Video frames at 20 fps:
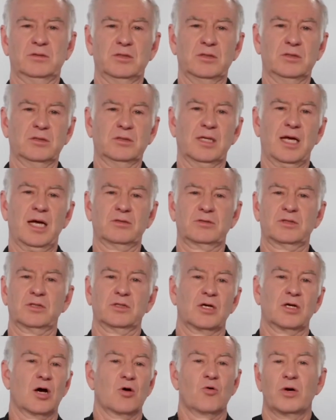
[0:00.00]
Do you allowed
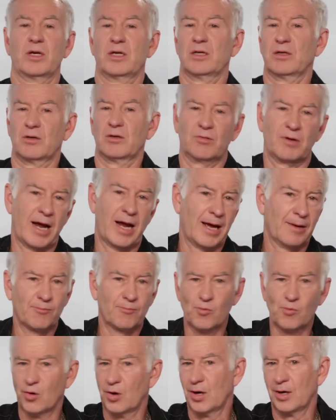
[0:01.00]
to go in and
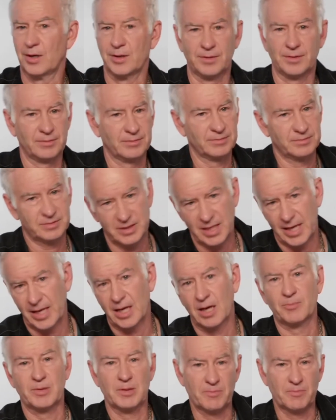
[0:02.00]
grab one and say,
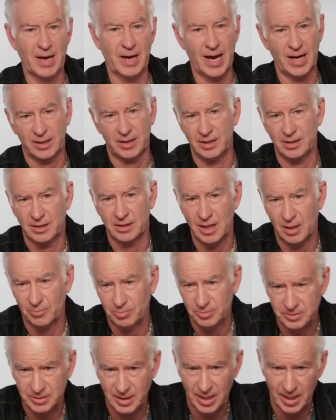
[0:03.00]
I'll be back in a
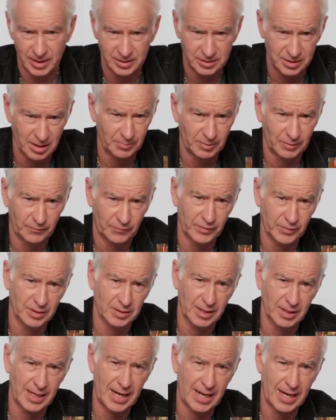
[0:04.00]
couple days, let me feel